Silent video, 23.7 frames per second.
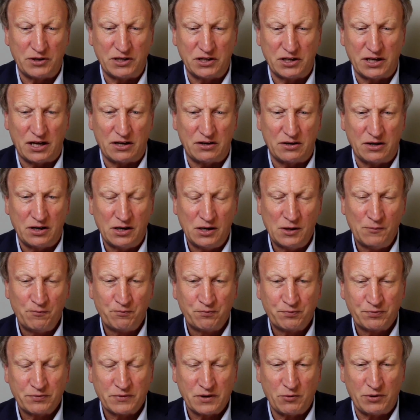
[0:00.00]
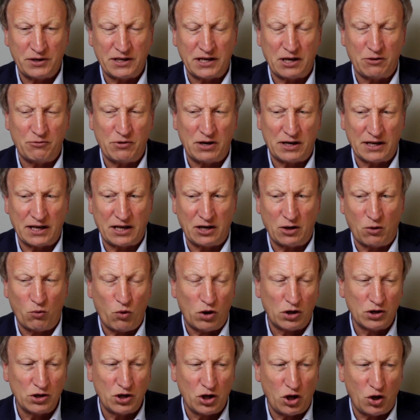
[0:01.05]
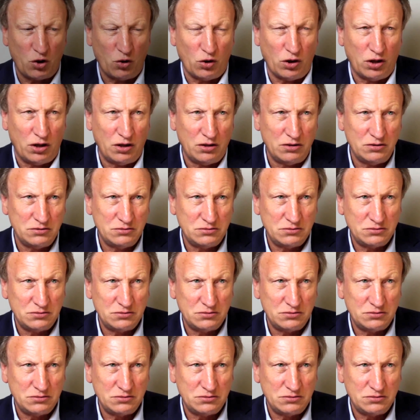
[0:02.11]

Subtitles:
when you get relegated on 1 goal,